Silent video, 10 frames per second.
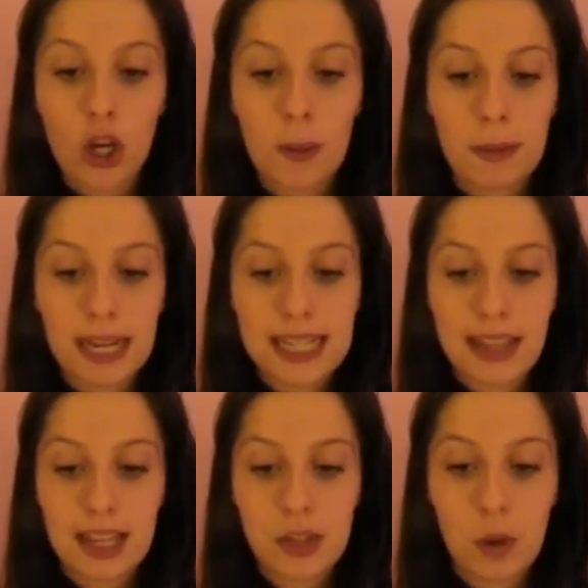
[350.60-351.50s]

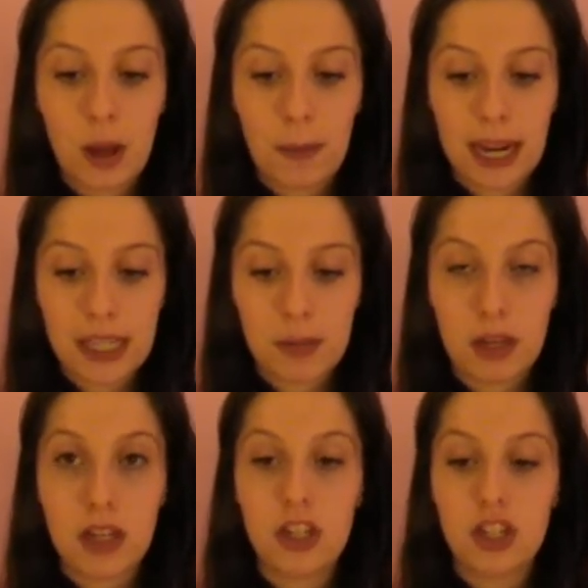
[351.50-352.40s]
Completing this work
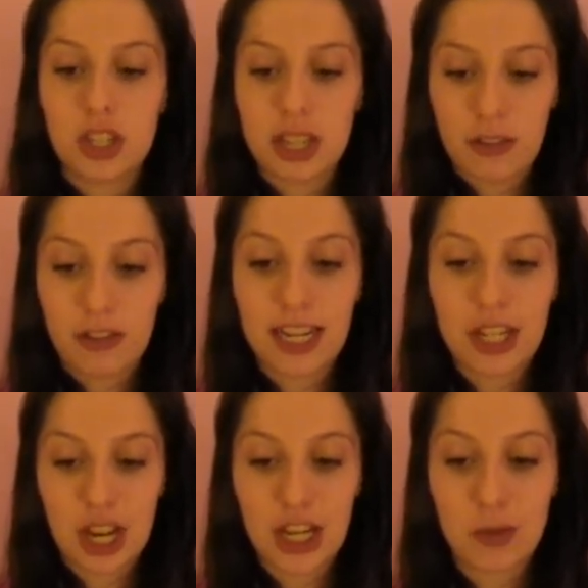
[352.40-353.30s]
placement definitely
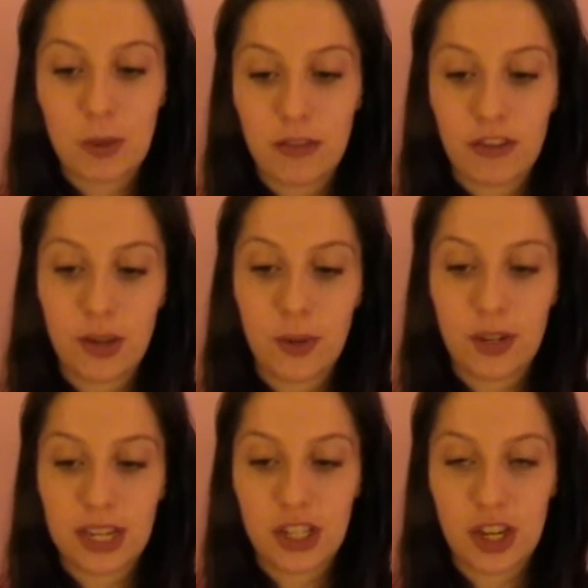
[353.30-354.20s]
changed my view
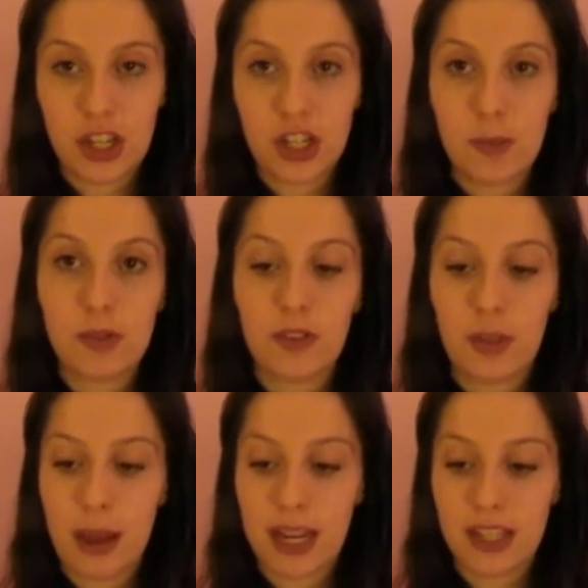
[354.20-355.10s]
on internships for
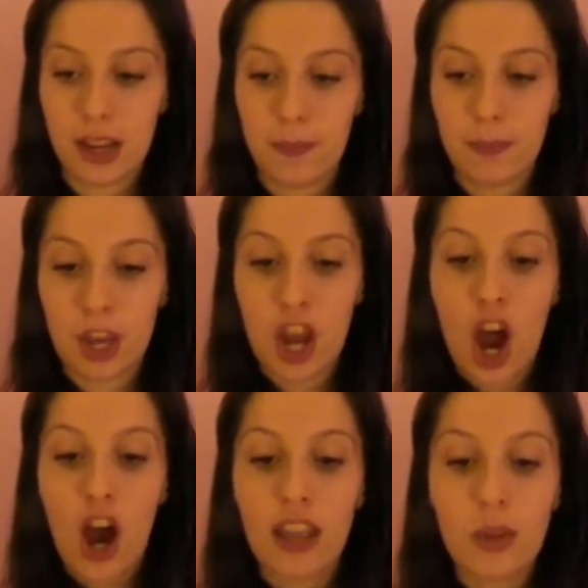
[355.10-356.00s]
the better.
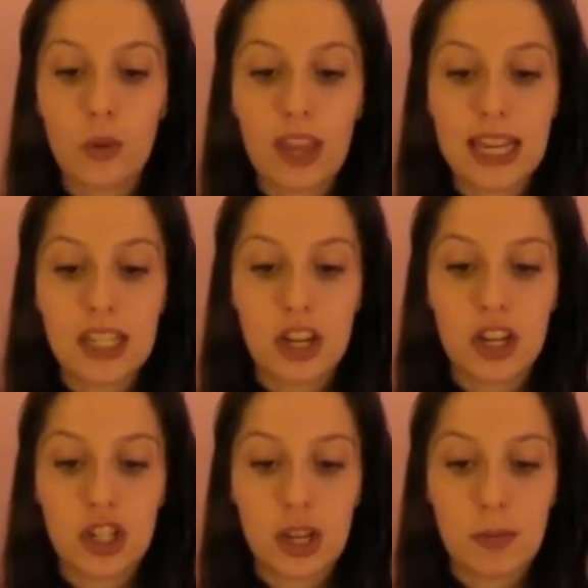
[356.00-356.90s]
I thought that
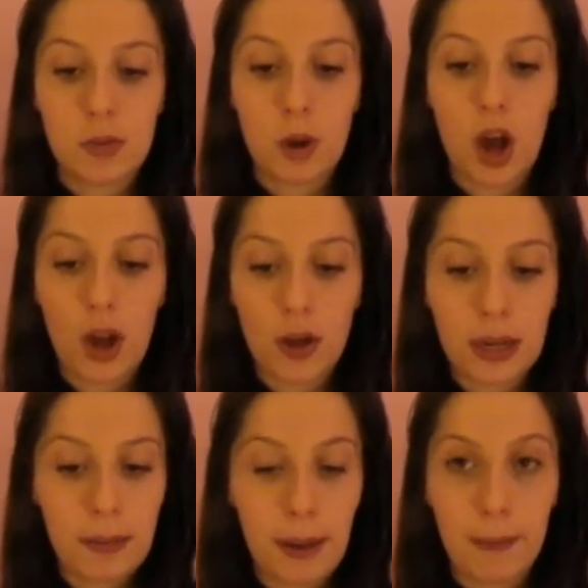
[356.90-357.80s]
internships were
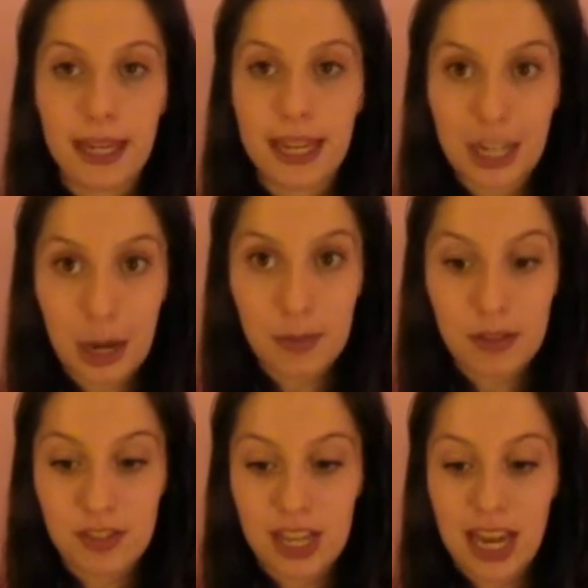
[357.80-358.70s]
only about making
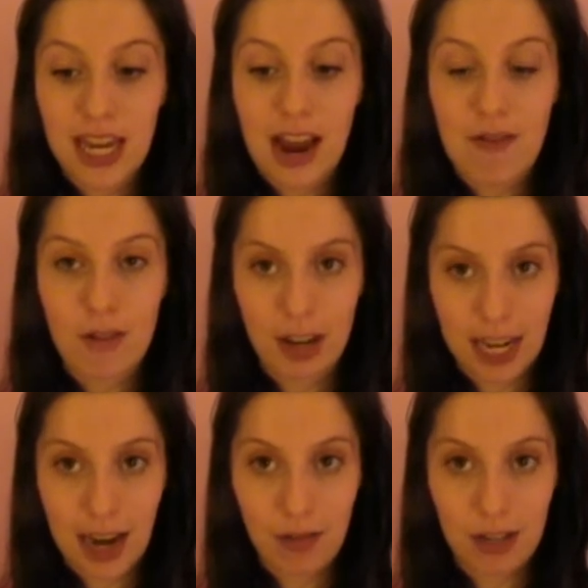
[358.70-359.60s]
cups of tea and
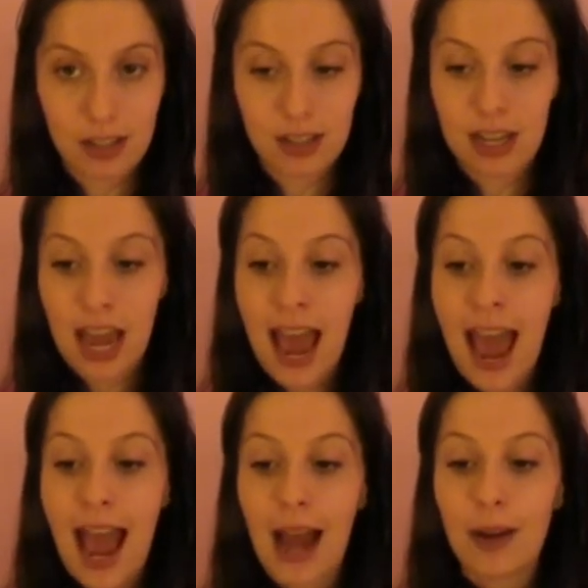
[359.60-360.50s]
running errands.
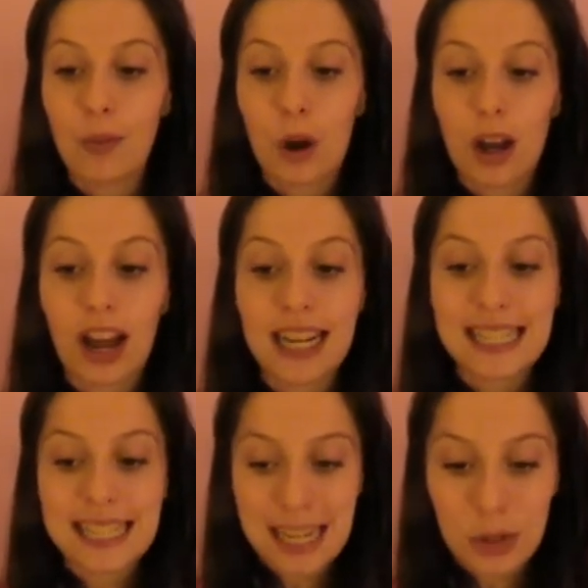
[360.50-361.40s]
And while
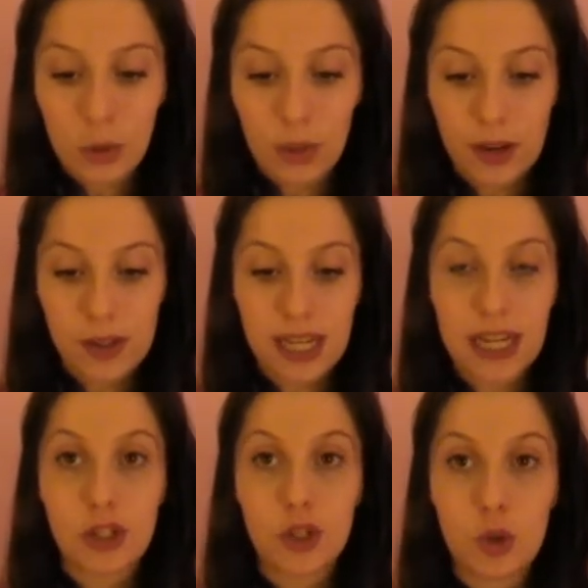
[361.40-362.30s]
I did all those
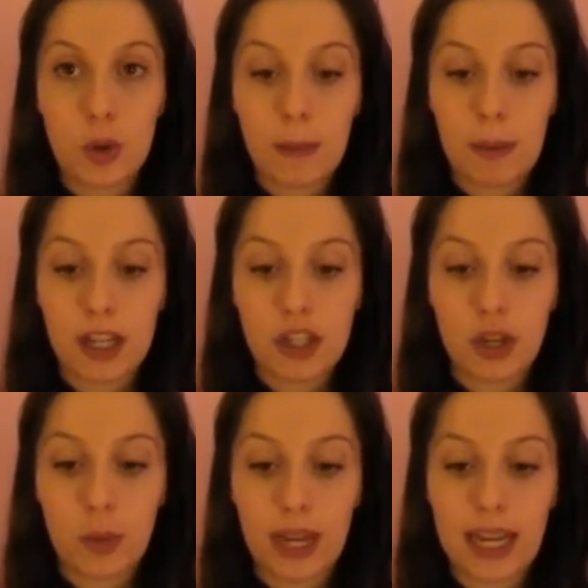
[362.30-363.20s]
things during my 2